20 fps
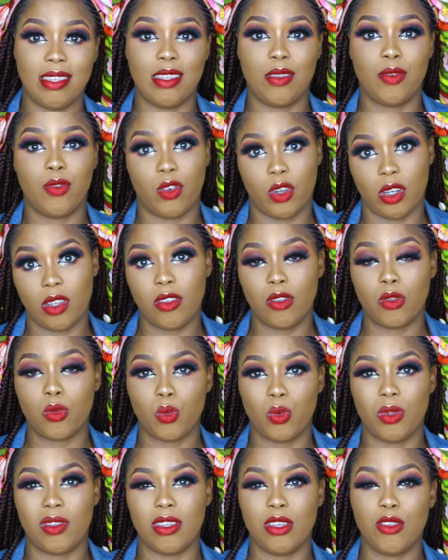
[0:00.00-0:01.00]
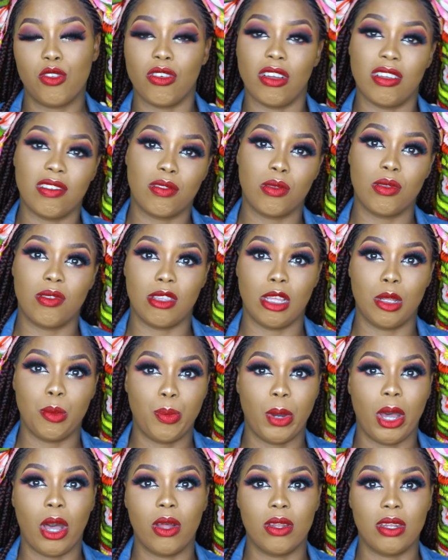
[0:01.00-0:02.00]
it first with a
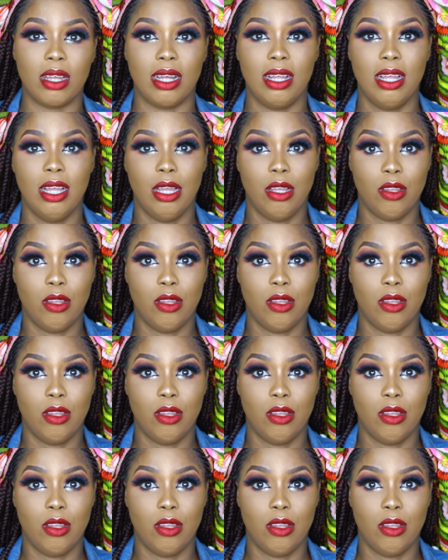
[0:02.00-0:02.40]
translucent powder.